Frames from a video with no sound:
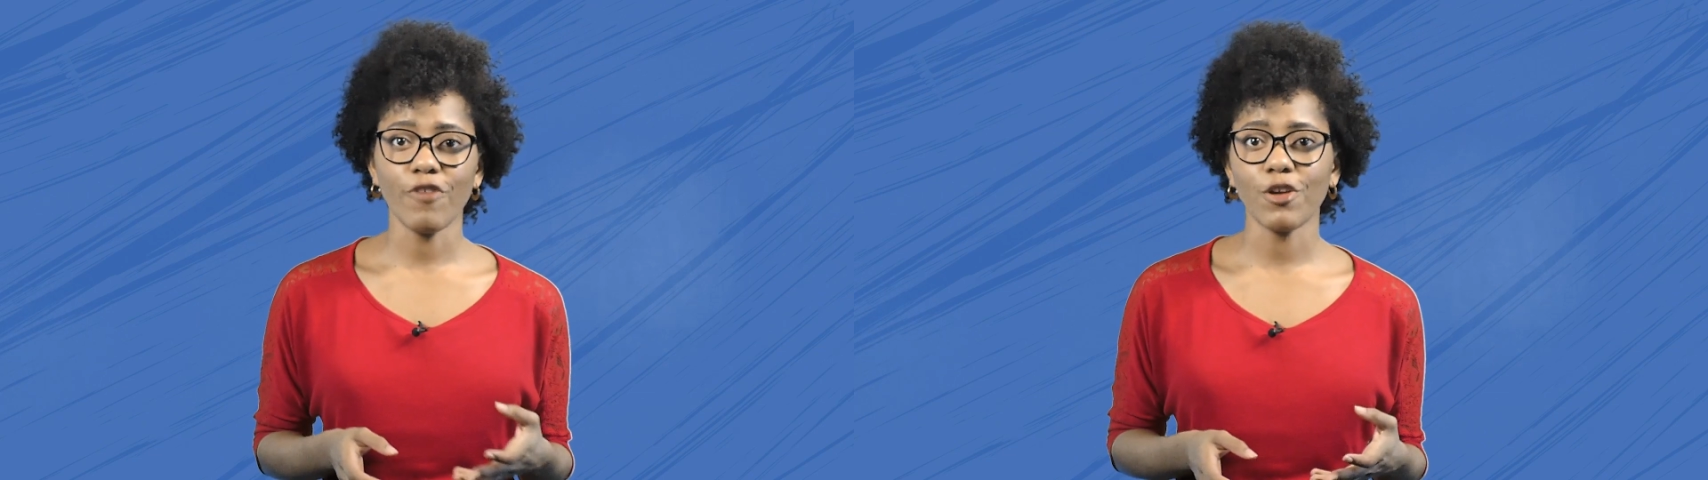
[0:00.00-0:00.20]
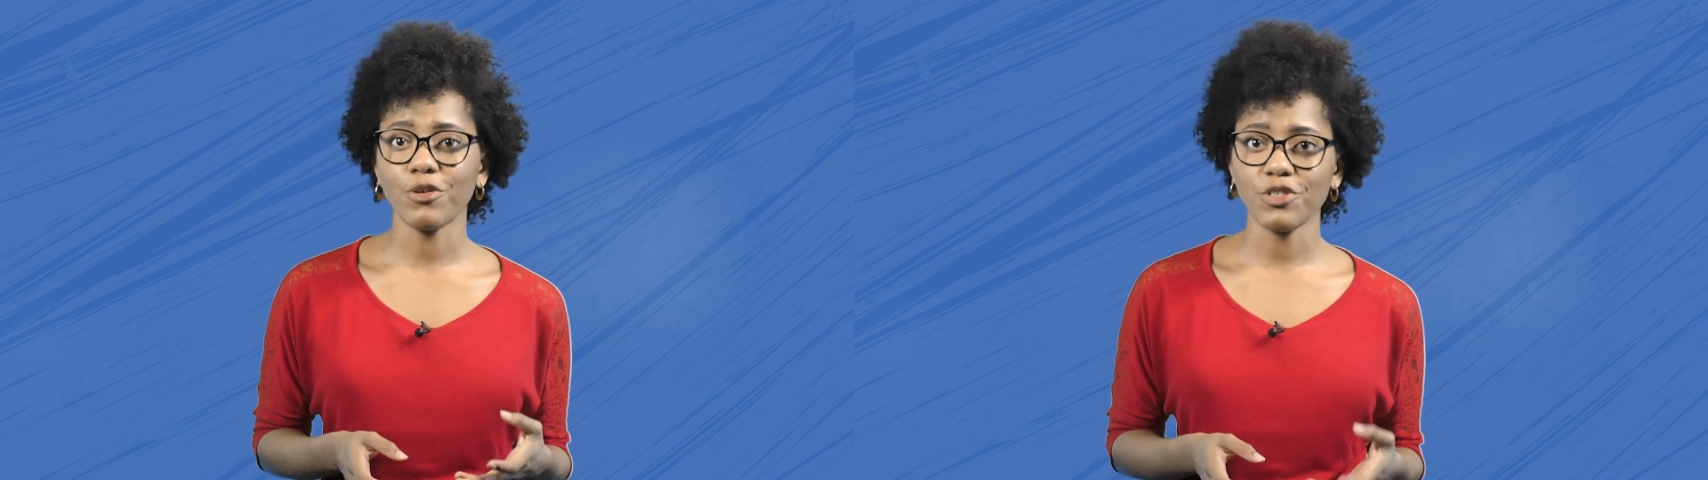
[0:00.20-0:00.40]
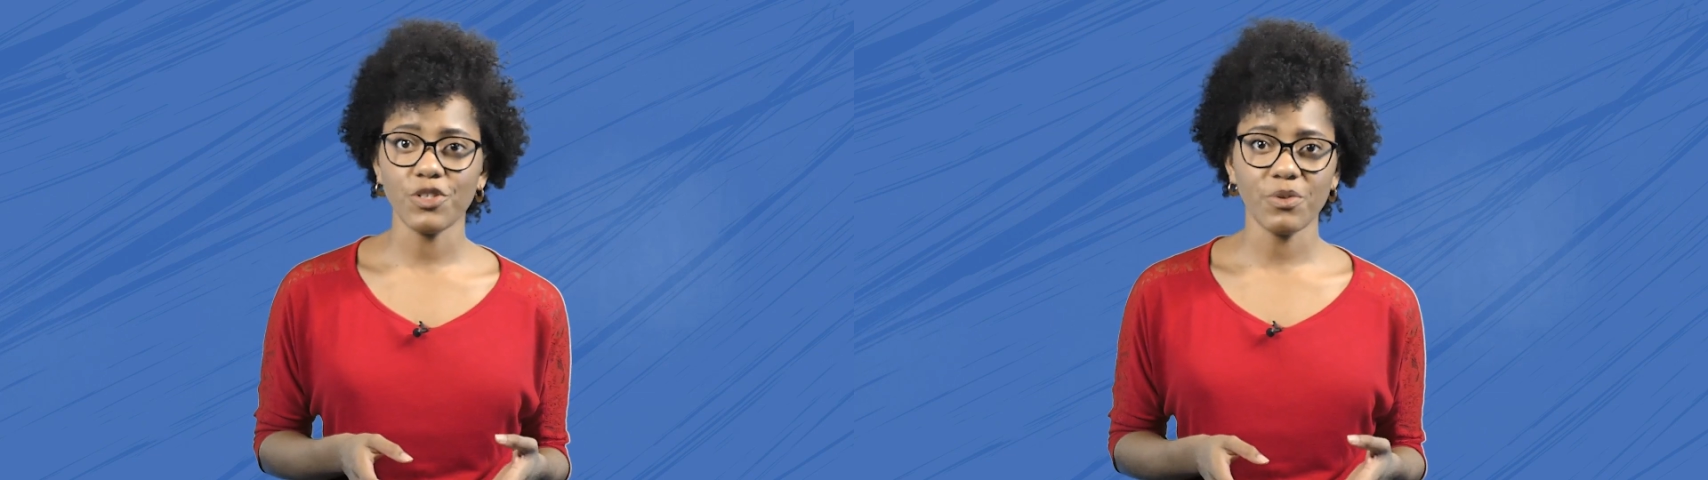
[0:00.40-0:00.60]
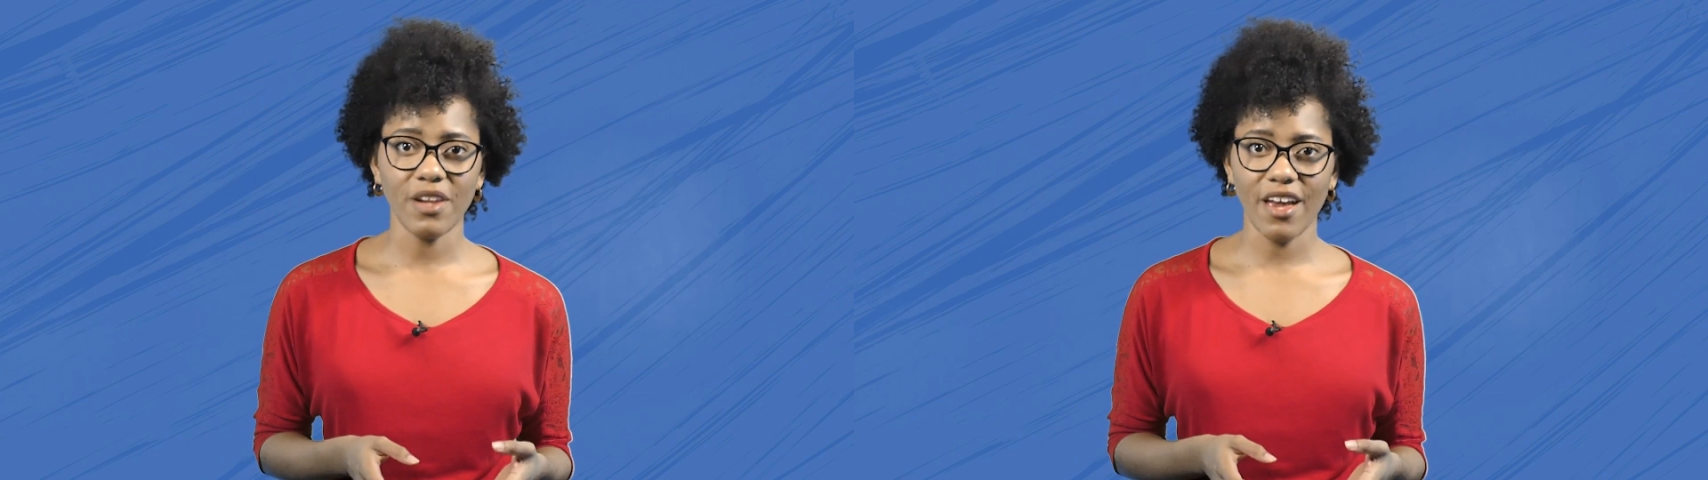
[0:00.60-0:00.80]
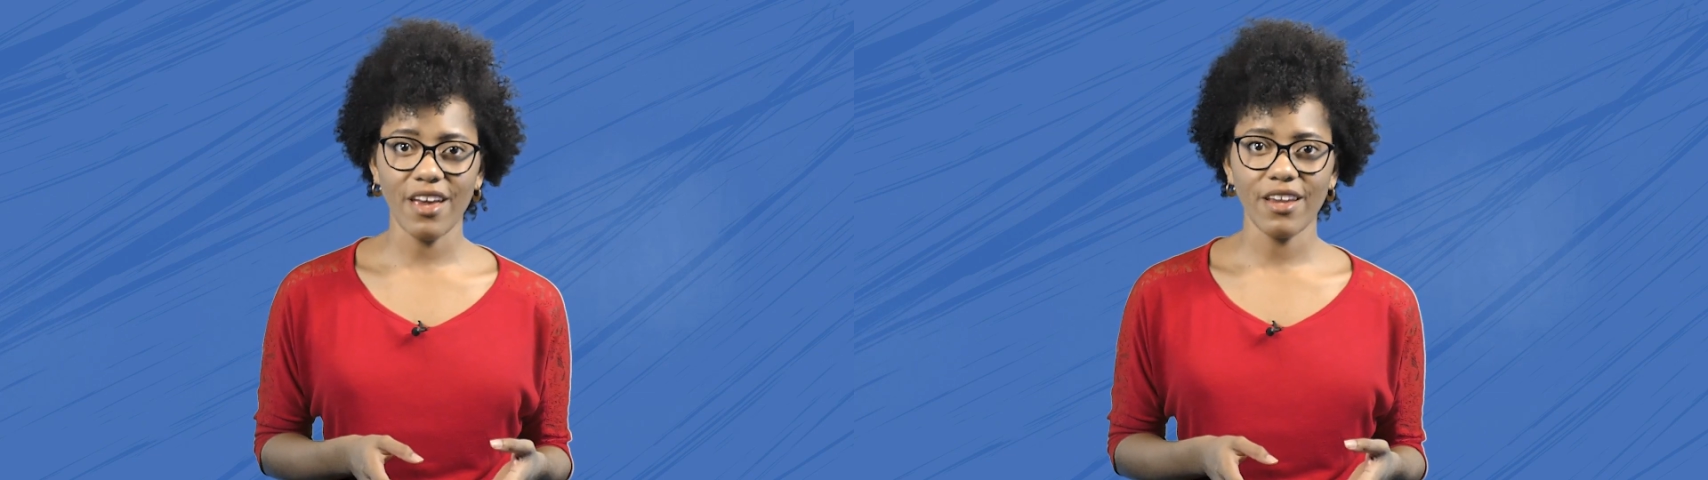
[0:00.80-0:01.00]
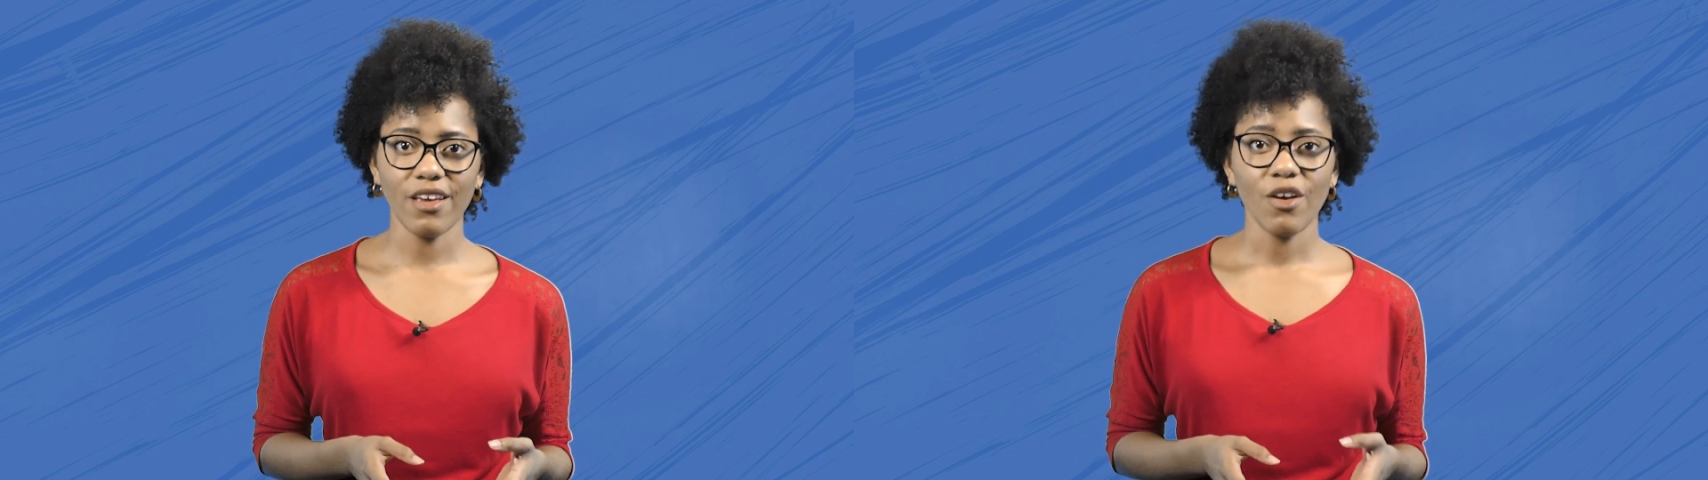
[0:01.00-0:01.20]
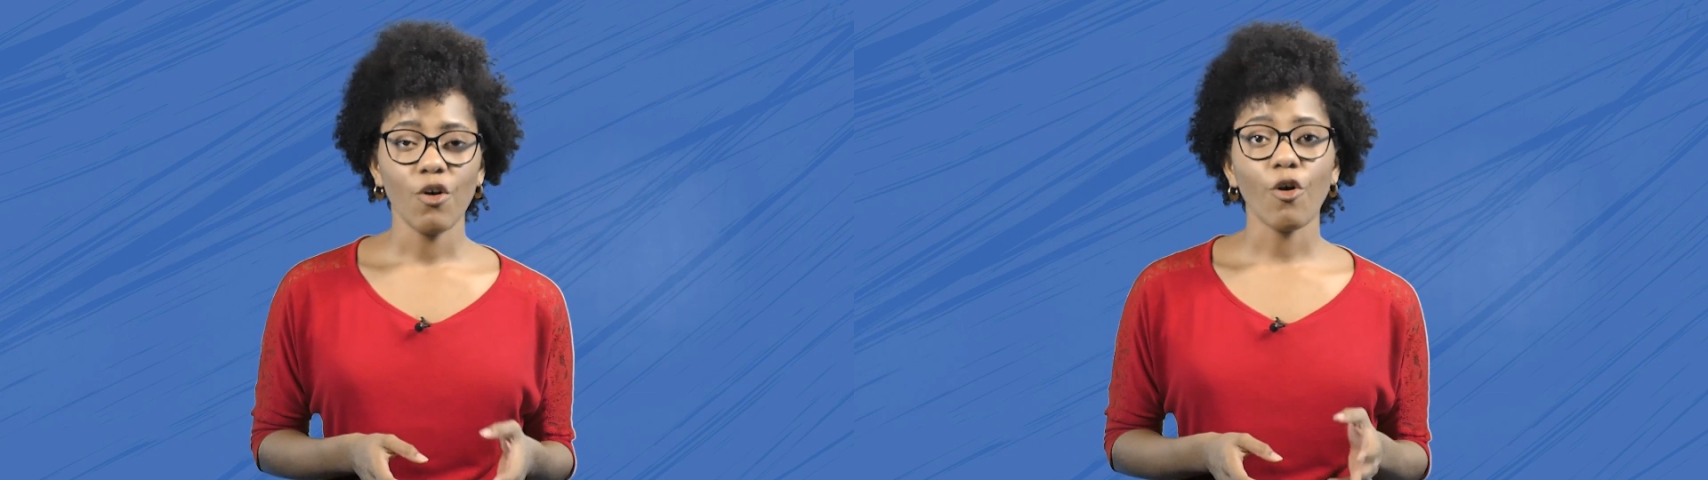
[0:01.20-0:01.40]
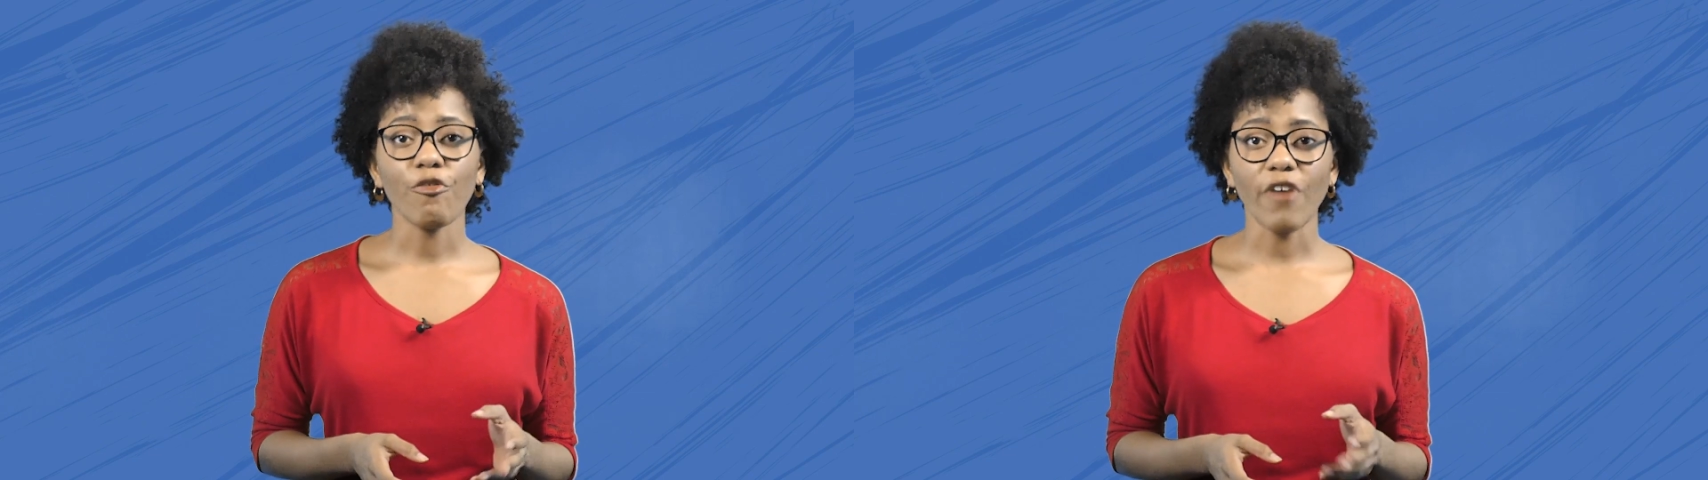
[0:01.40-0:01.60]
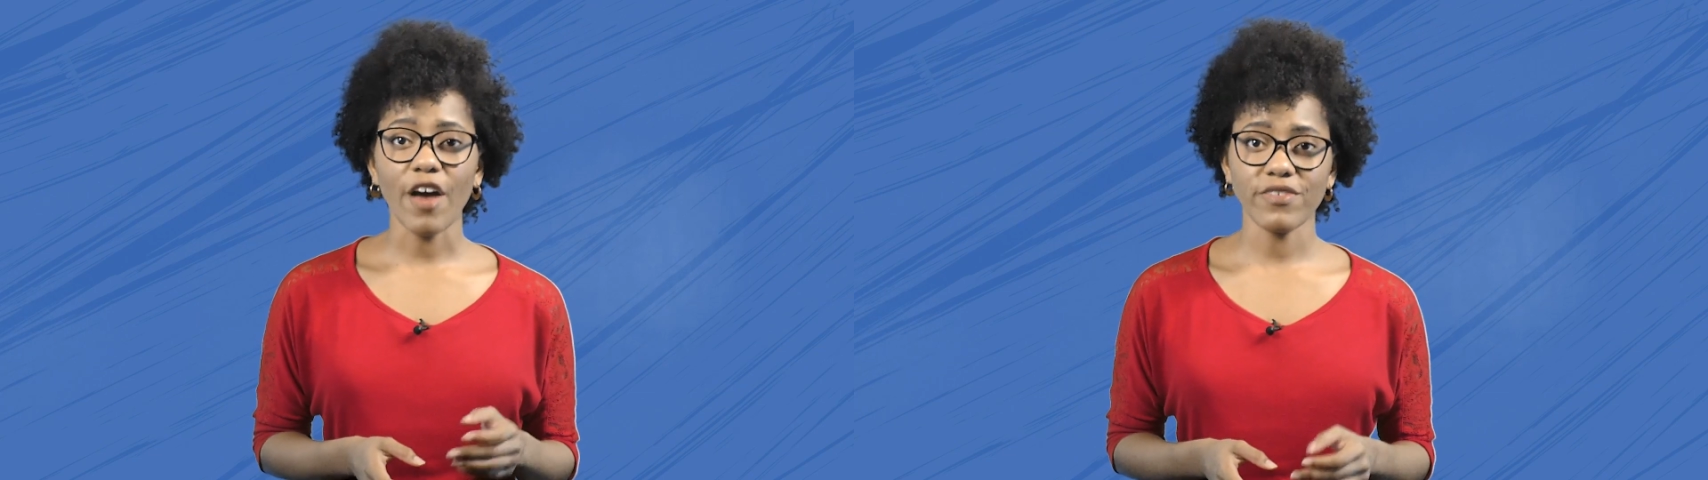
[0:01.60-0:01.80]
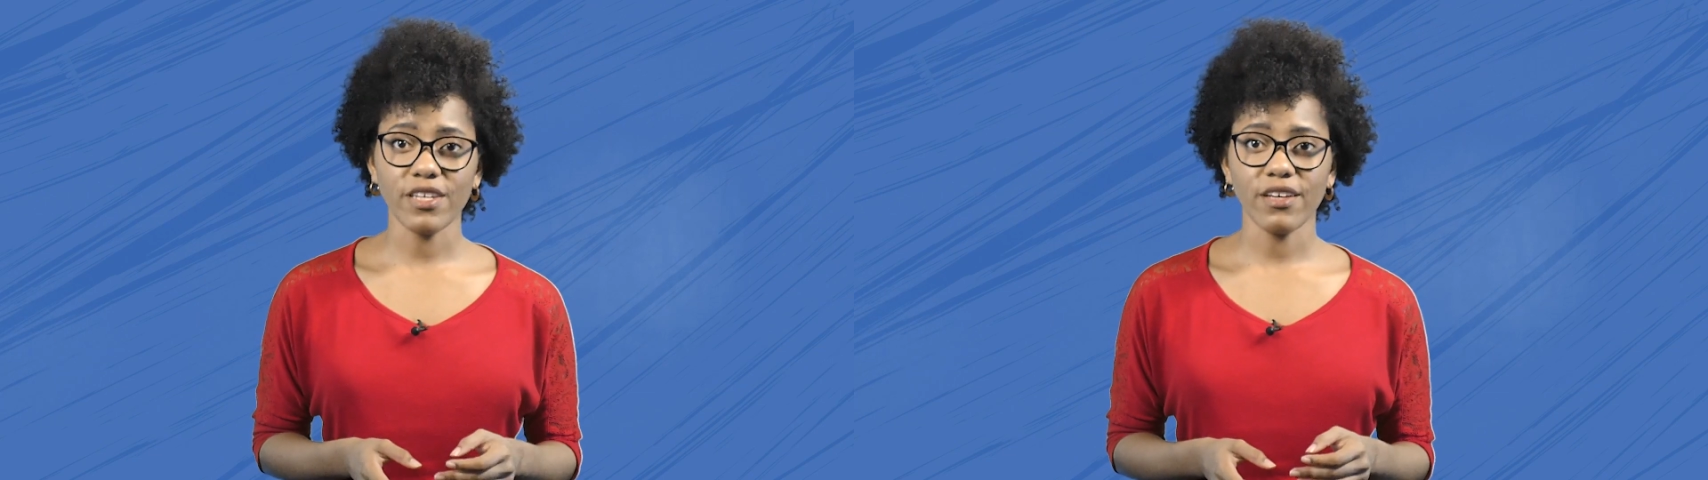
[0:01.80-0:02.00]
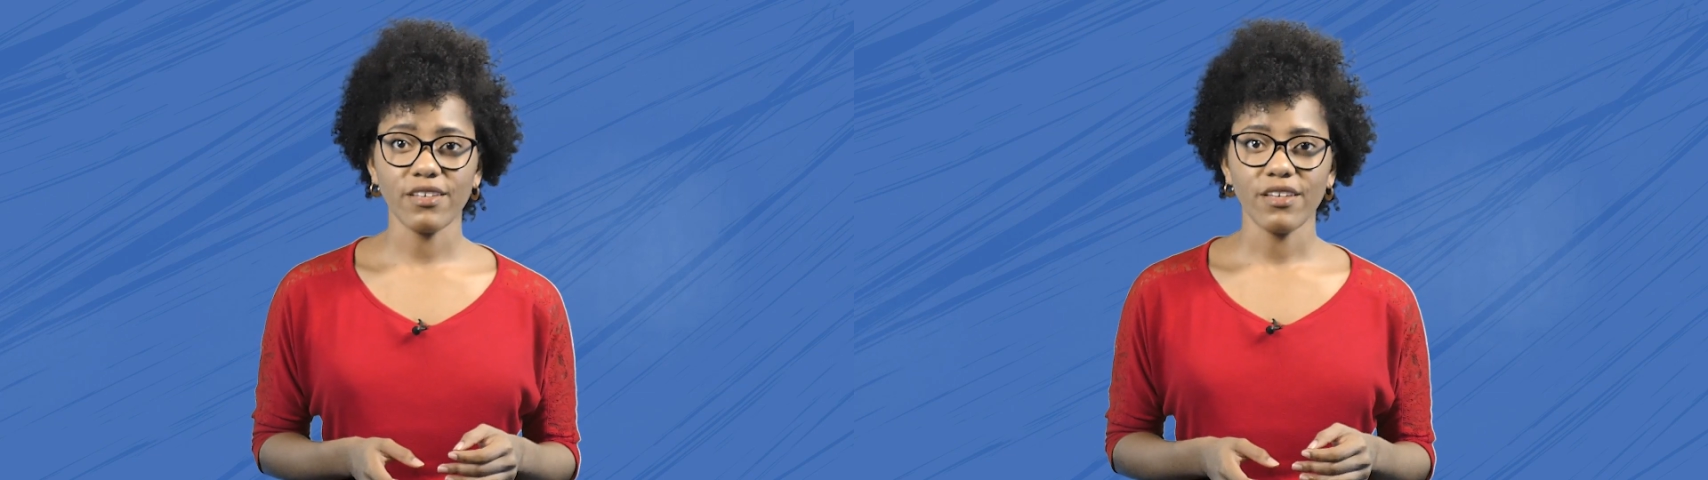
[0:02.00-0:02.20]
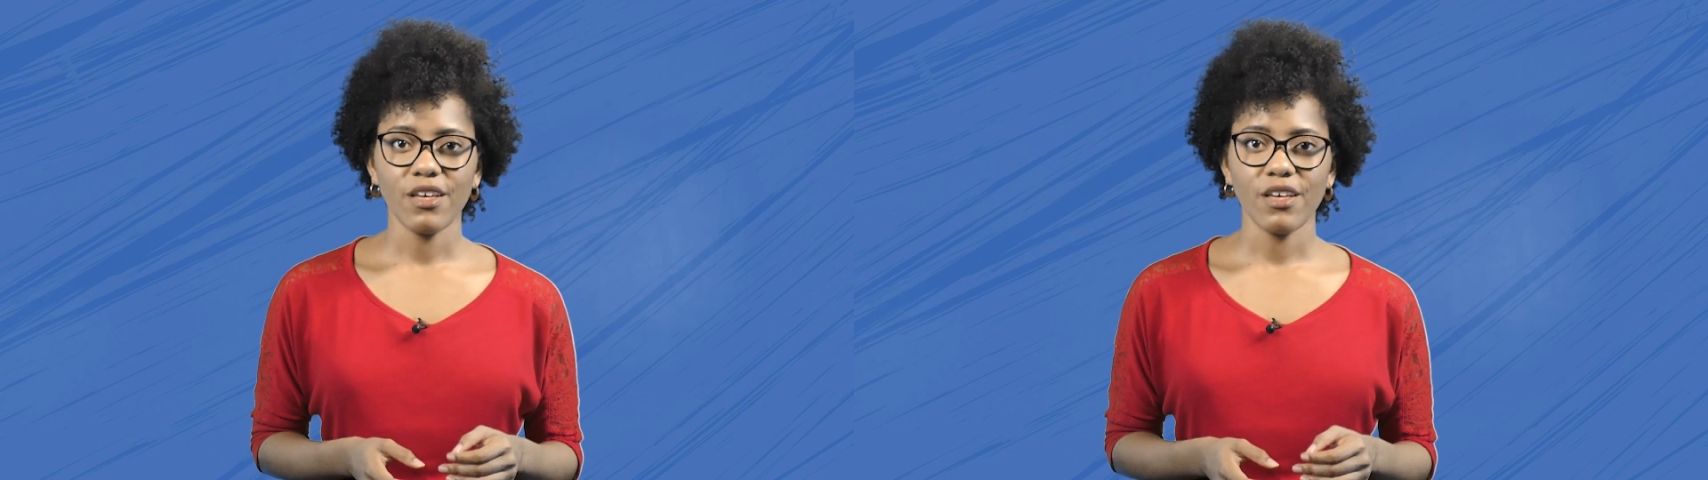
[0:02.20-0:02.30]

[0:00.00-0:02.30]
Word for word: federal student aid, or FAFSA.